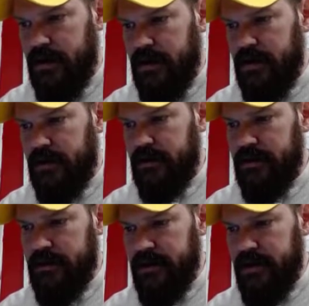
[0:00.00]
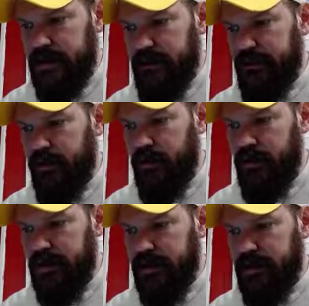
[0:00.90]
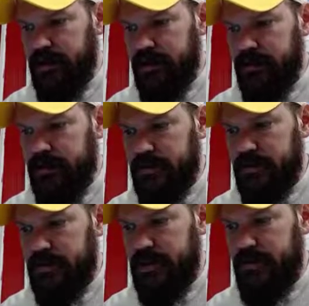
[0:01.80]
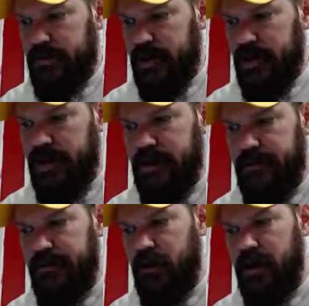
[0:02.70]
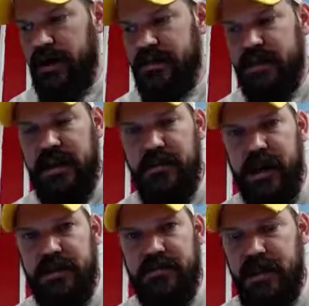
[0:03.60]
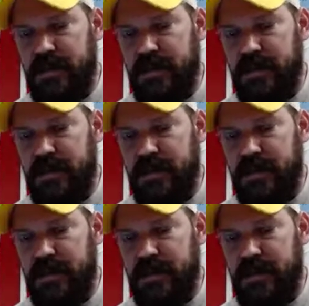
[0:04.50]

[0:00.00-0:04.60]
the formula given right here, 4ac minus